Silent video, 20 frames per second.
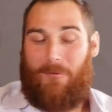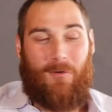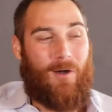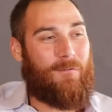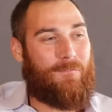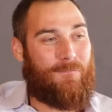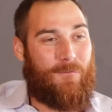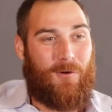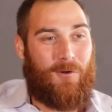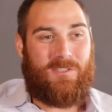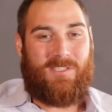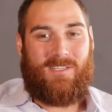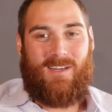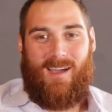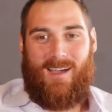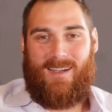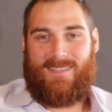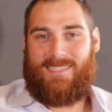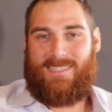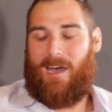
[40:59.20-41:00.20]
of our first
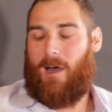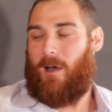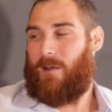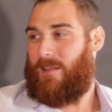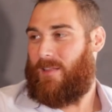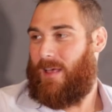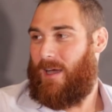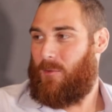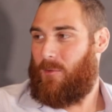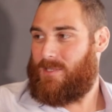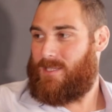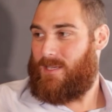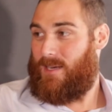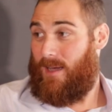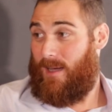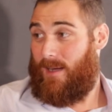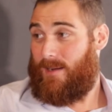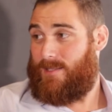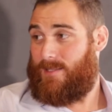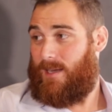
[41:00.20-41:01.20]
knockdown, and that was a
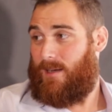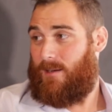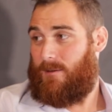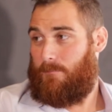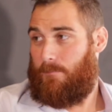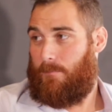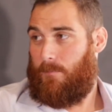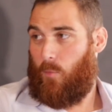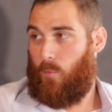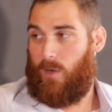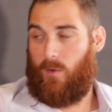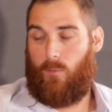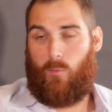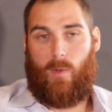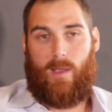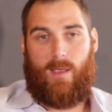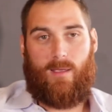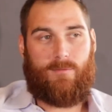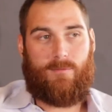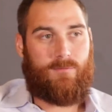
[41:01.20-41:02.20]
knockdown. When a
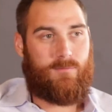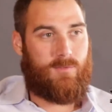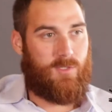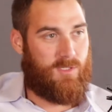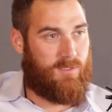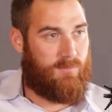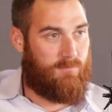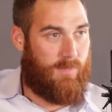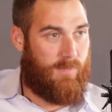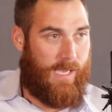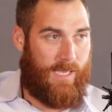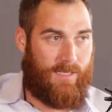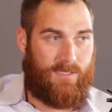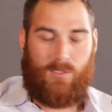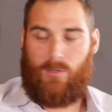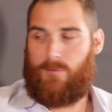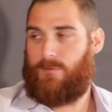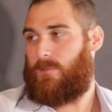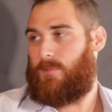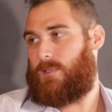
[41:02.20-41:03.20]
wave just
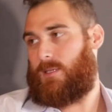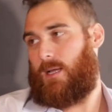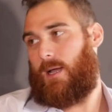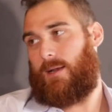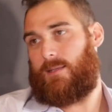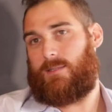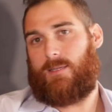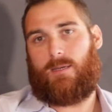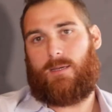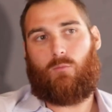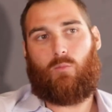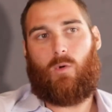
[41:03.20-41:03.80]
hits you from the side, it's like a